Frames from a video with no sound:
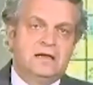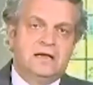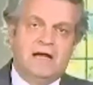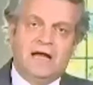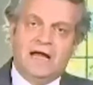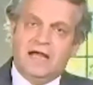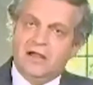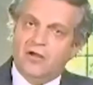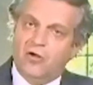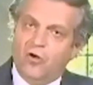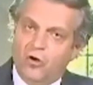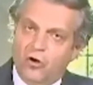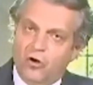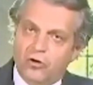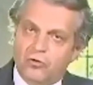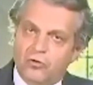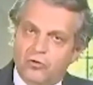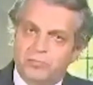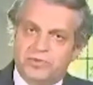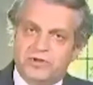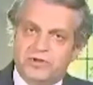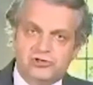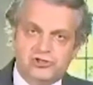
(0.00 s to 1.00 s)
I
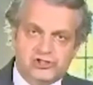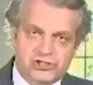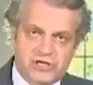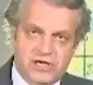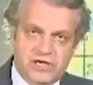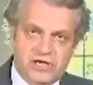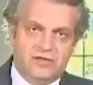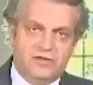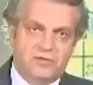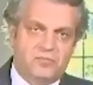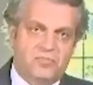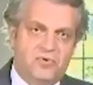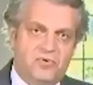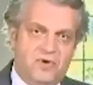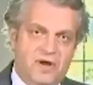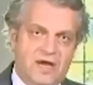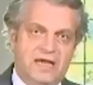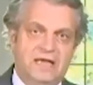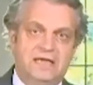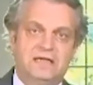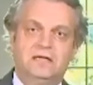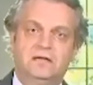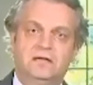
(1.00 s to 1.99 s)
hope you share the
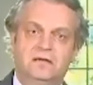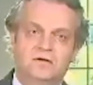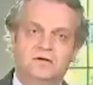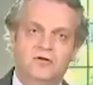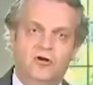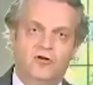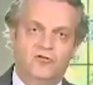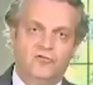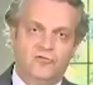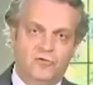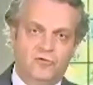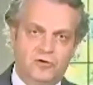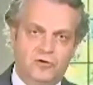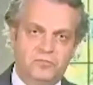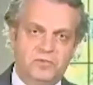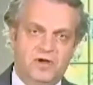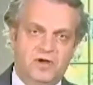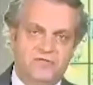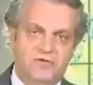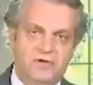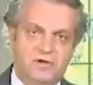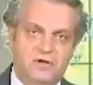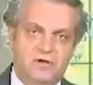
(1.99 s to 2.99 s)
pride of what we
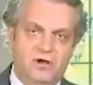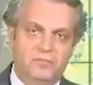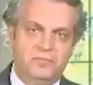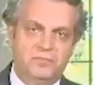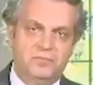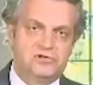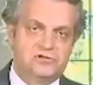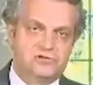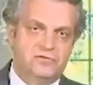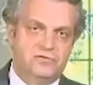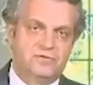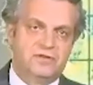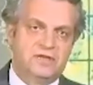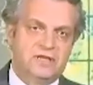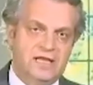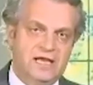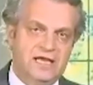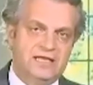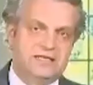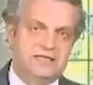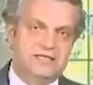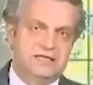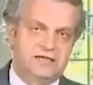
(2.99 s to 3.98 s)
have accomplished over the
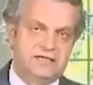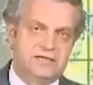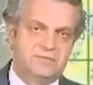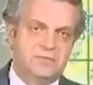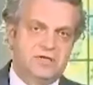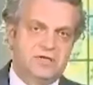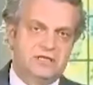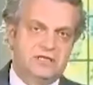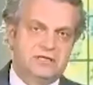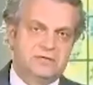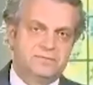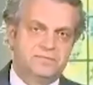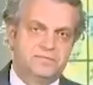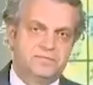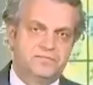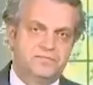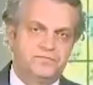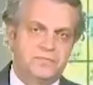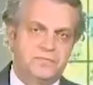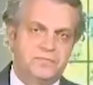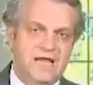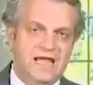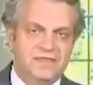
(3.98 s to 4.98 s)
last six months
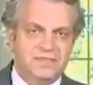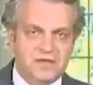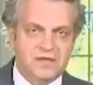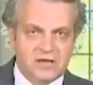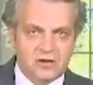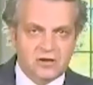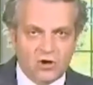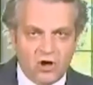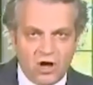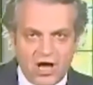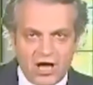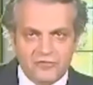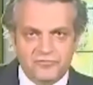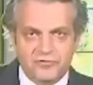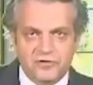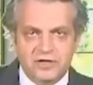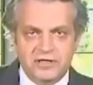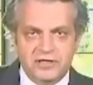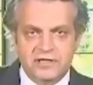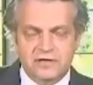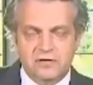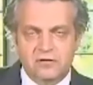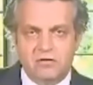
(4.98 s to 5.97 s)
and the
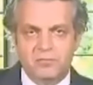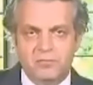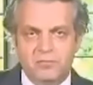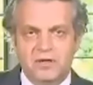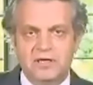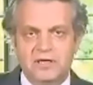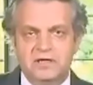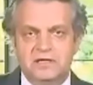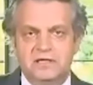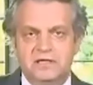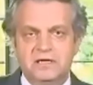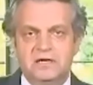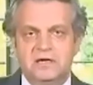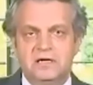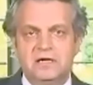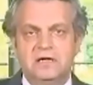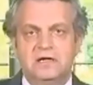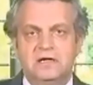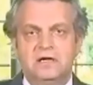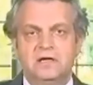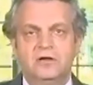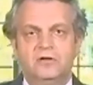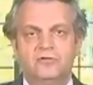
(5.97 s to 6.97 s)
confidence in our ability
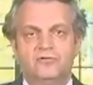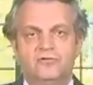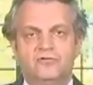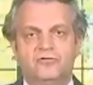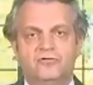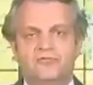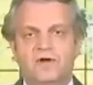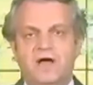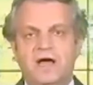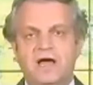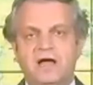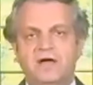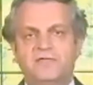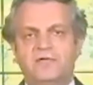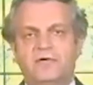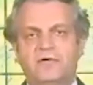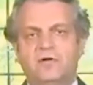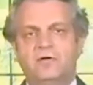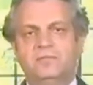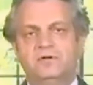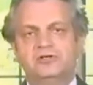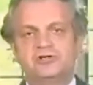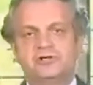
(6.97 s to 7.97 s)
to drive
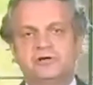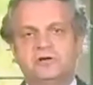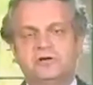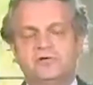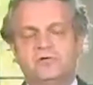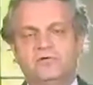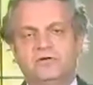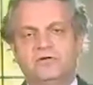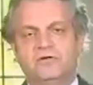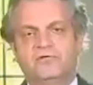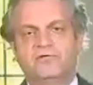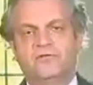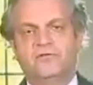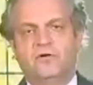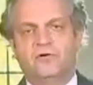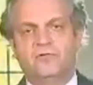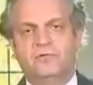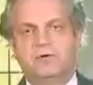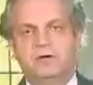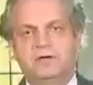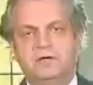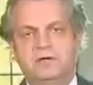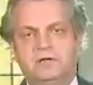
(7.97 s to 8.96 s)
our mission going forward.